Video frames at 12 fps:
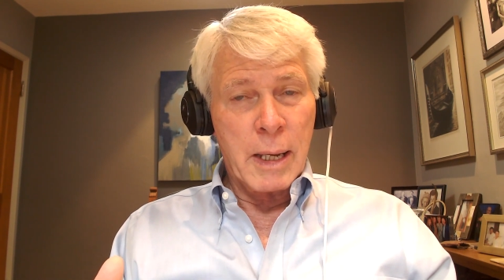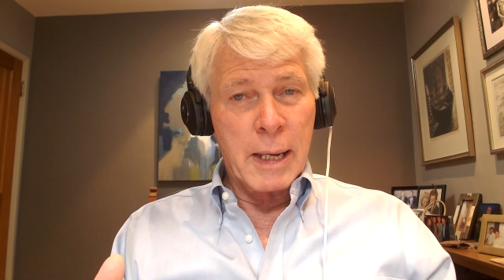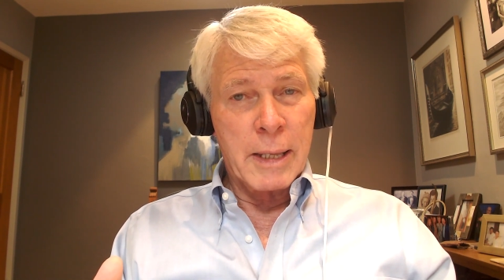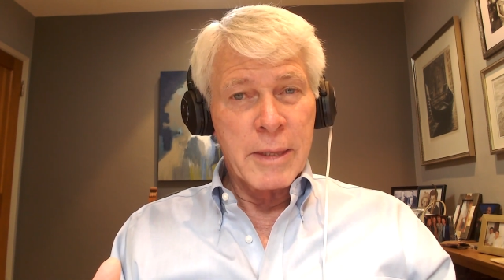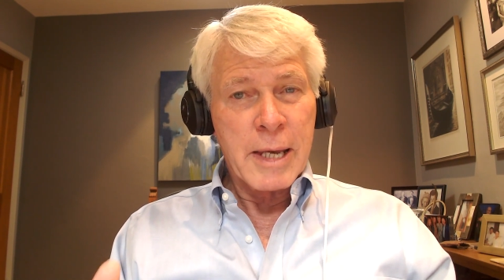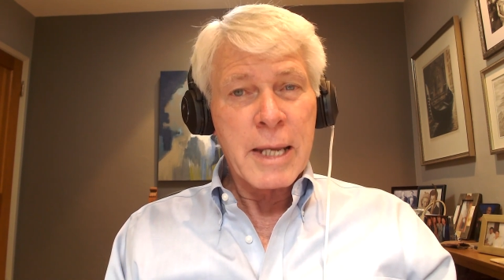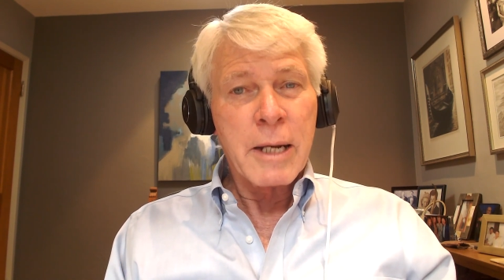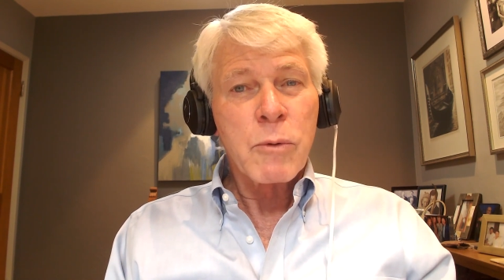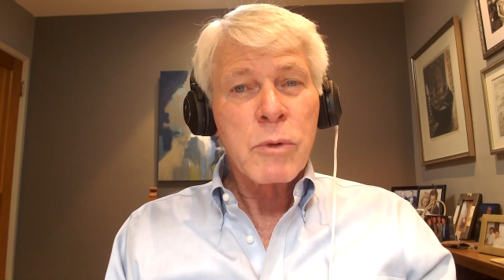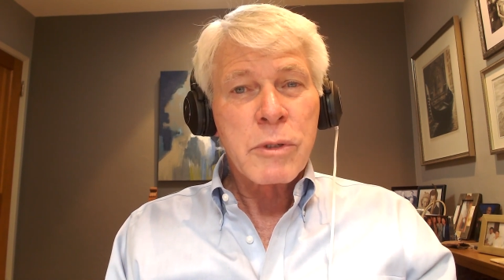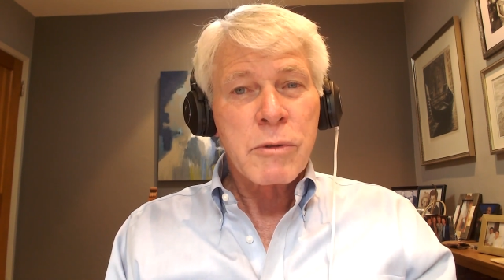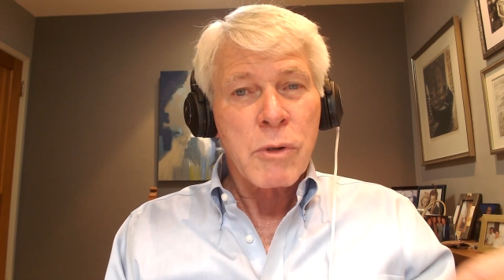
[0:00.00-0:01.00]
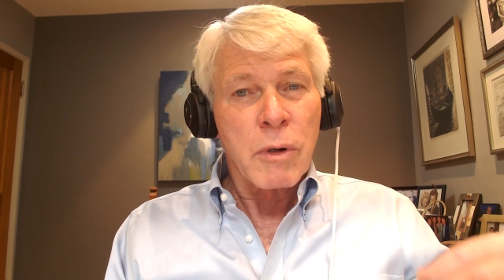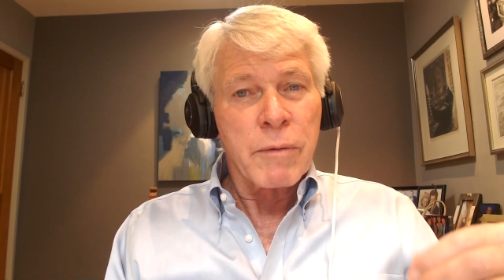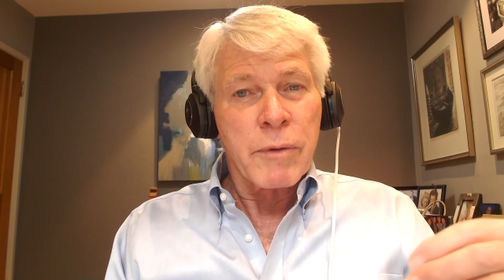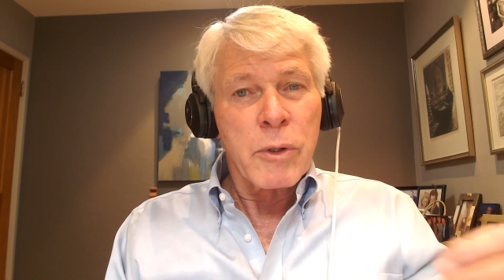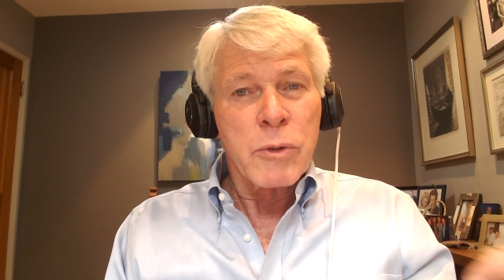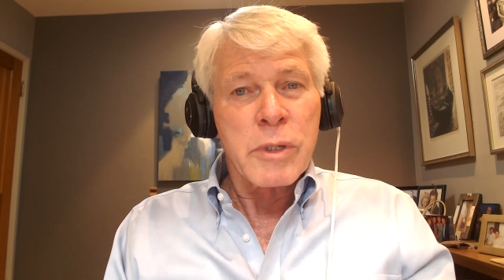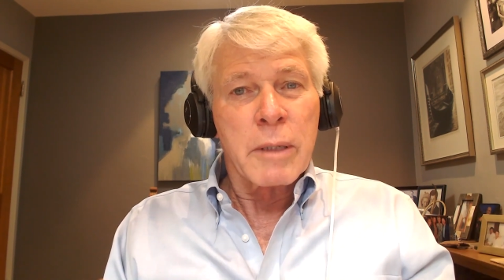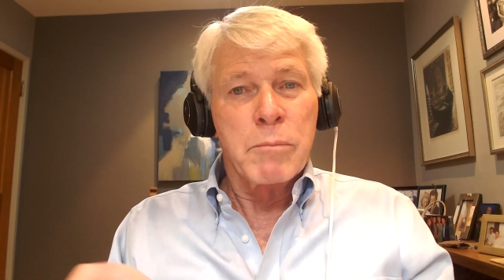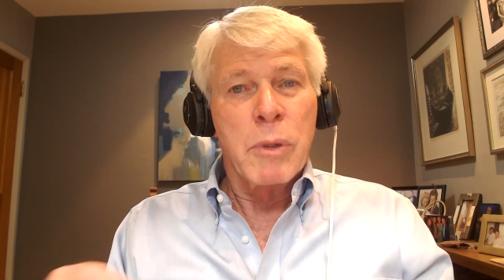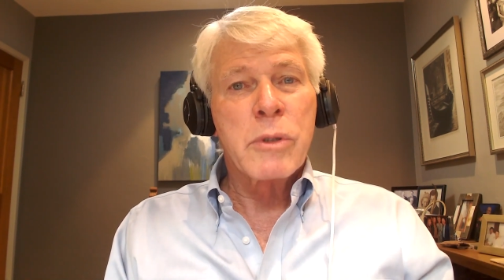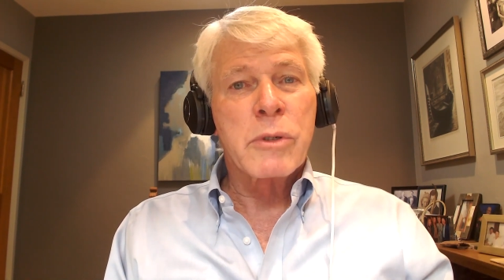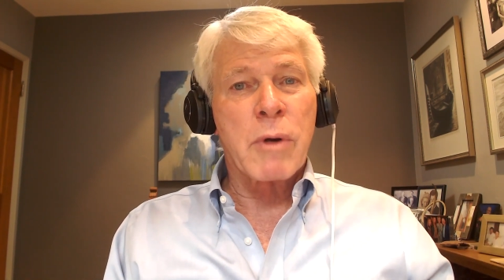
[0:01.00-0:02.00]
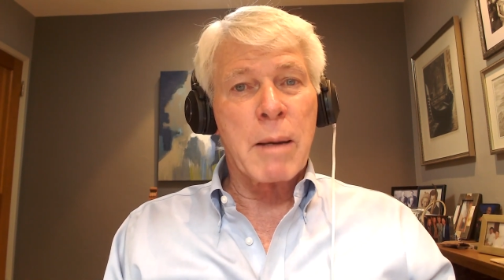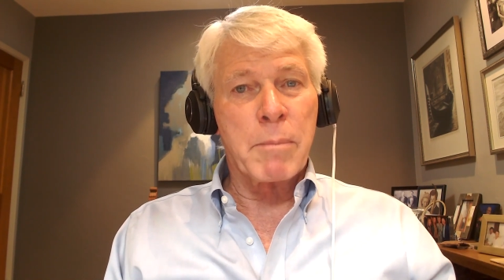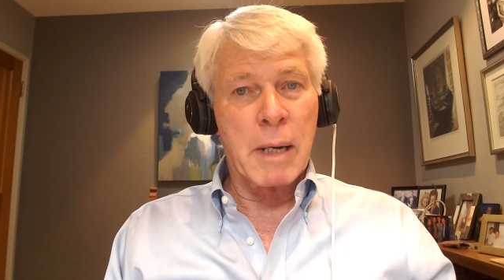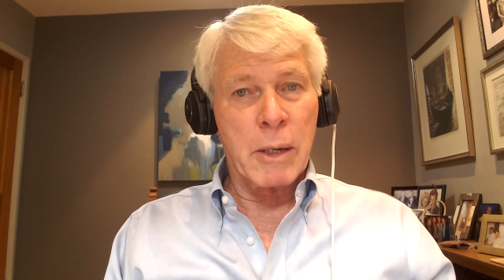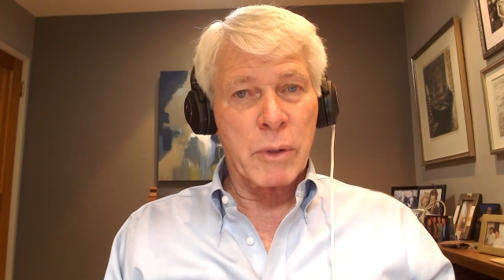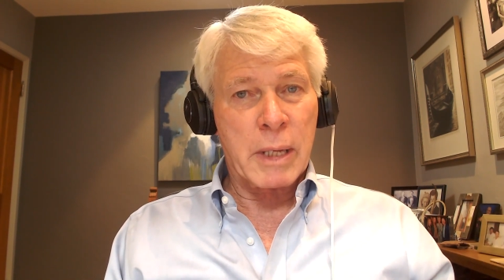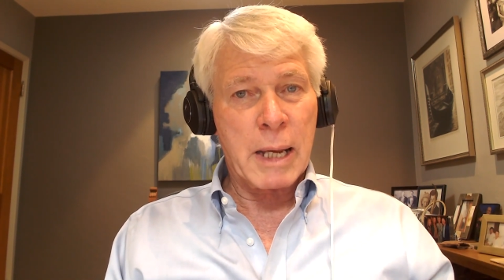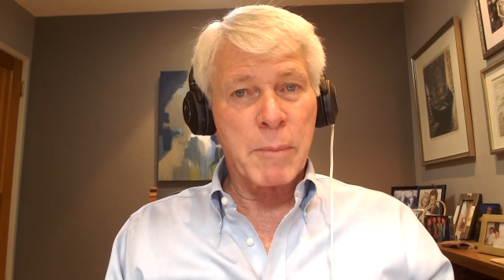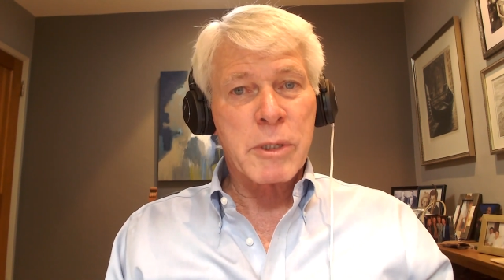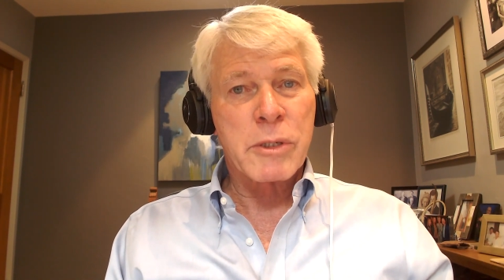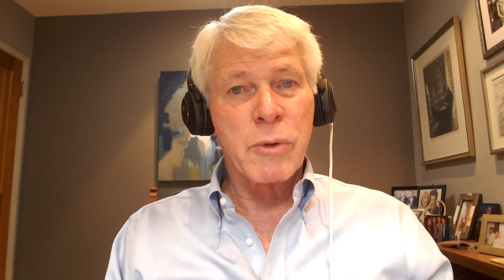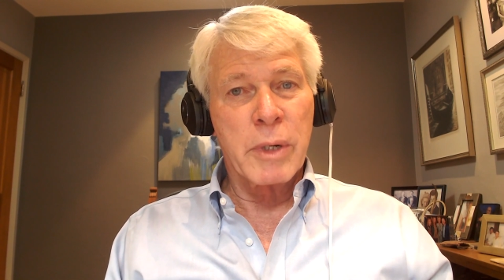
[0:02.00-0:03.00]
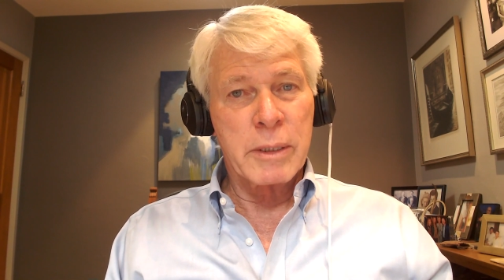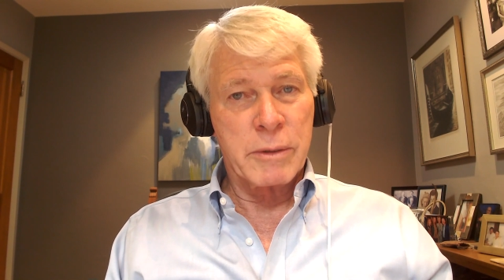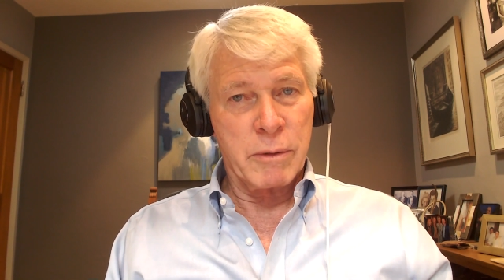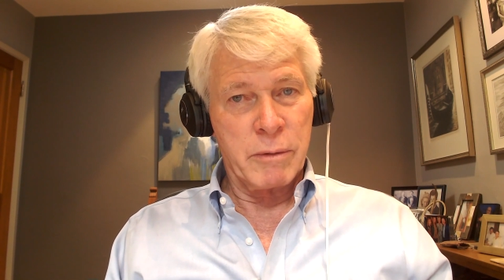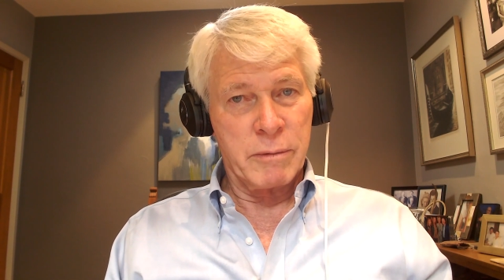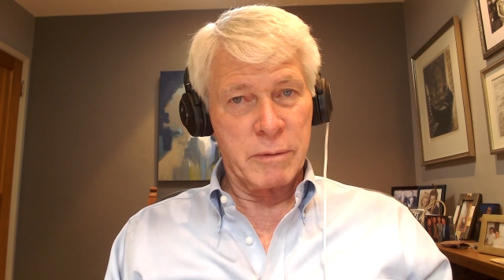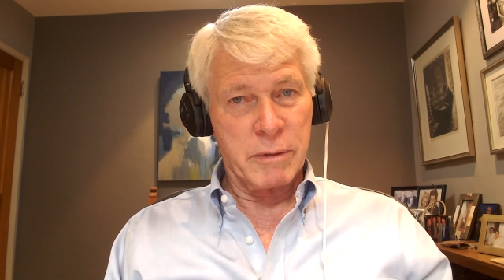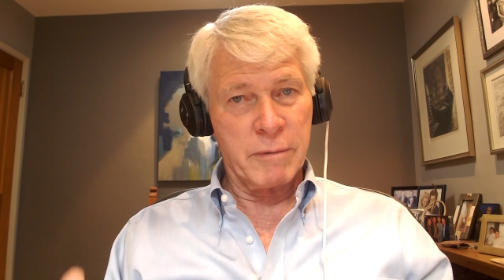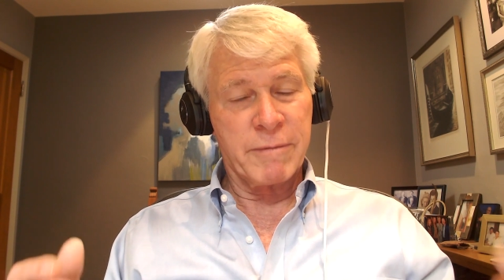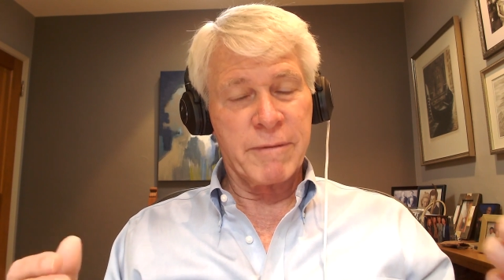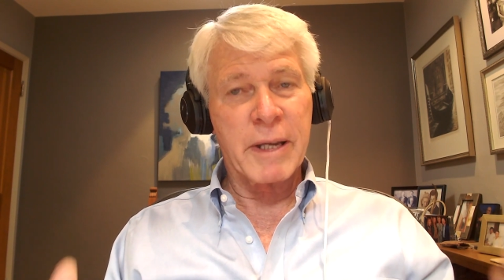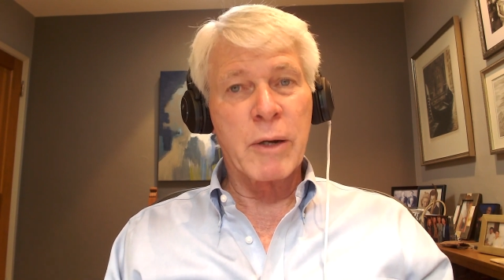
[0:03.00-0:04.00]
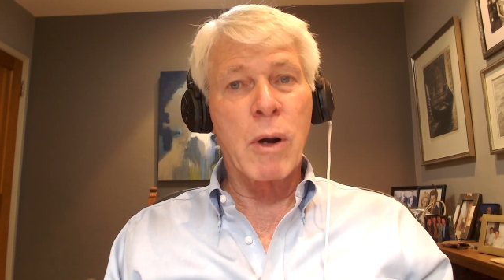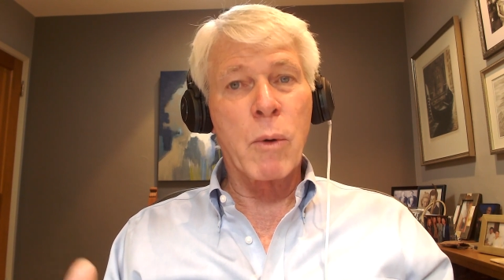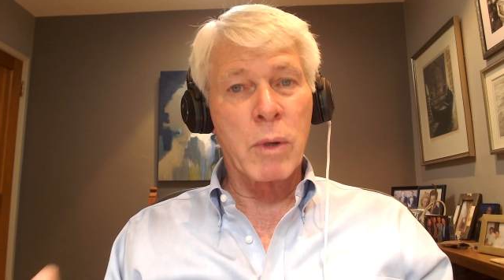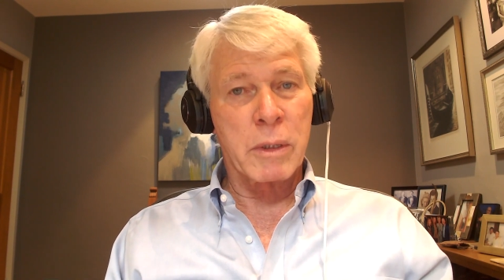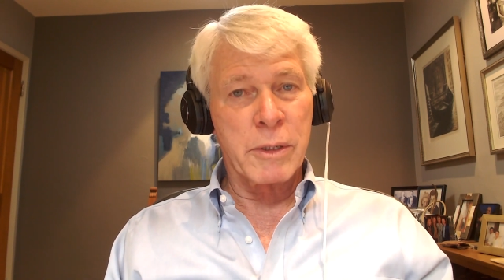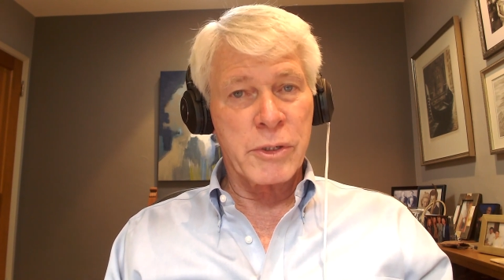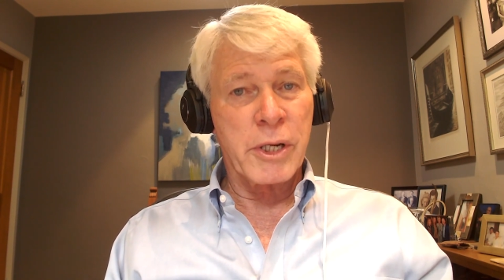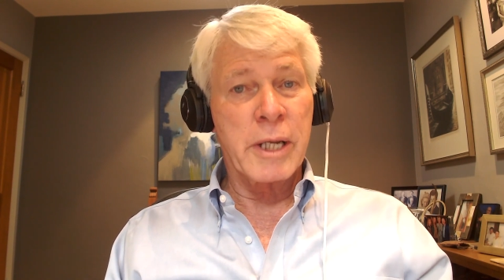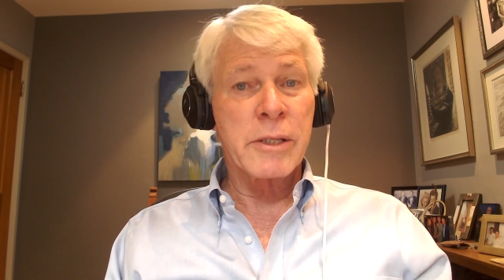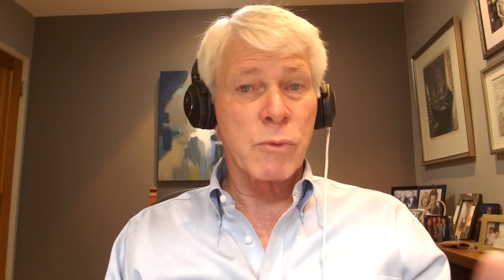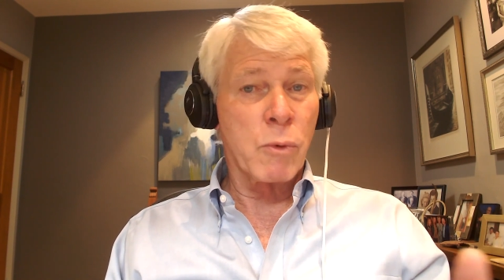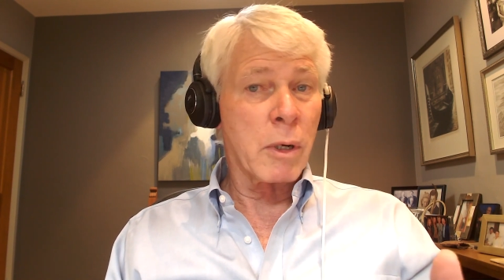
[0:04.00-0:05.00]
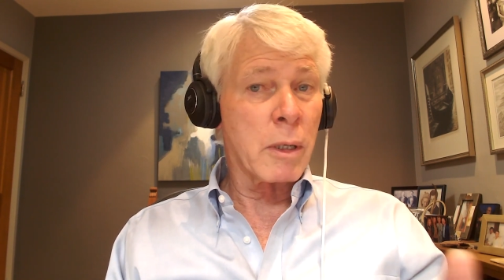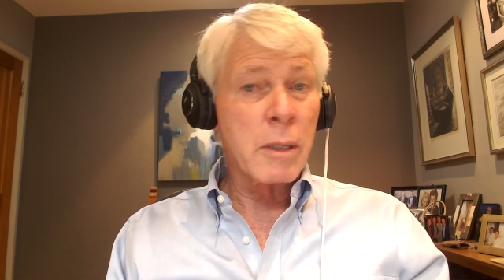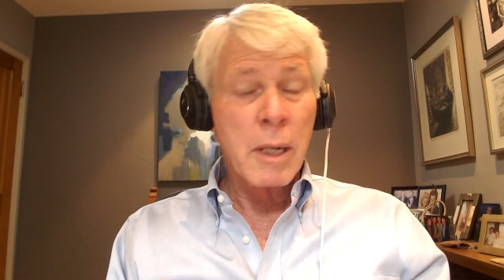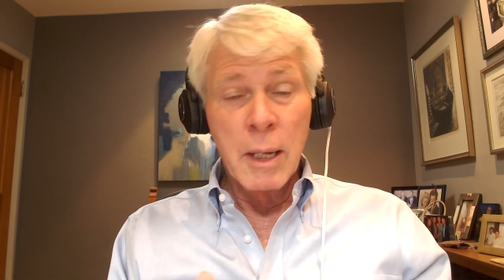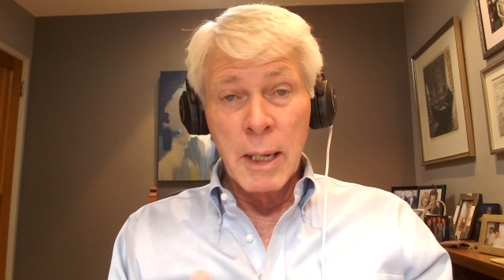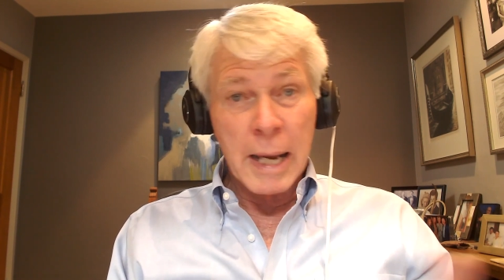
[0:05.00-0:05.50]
and then it was sort of using bootstrap biochemistry to figure out what the genes were,